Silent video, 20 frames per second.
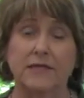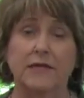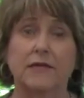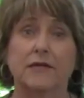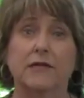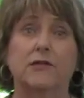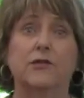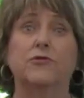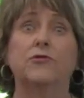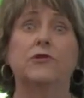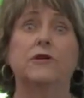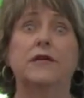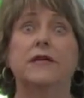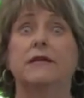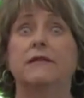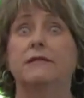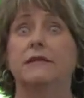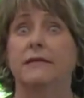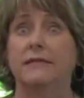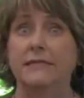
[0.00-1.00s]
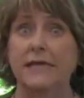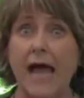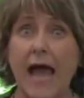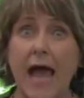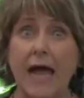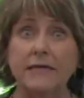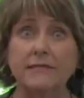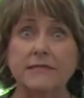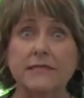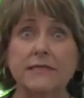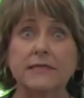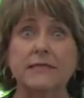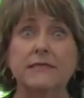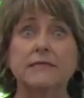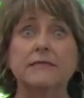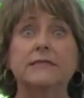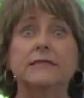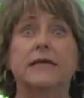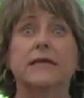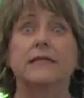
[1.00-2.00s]
including the
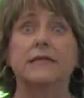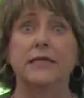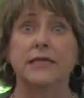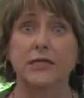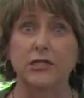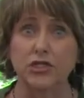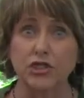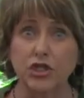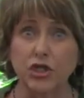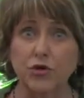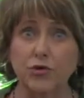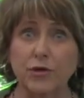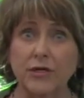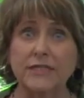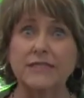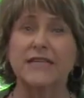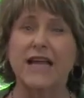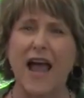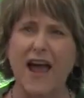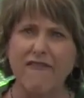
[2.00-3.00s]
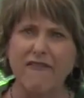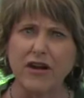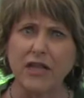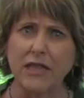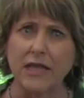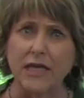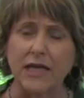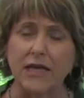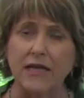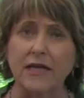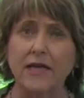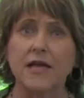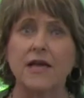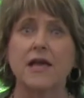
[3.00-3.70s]
taxes and the insurance, everything,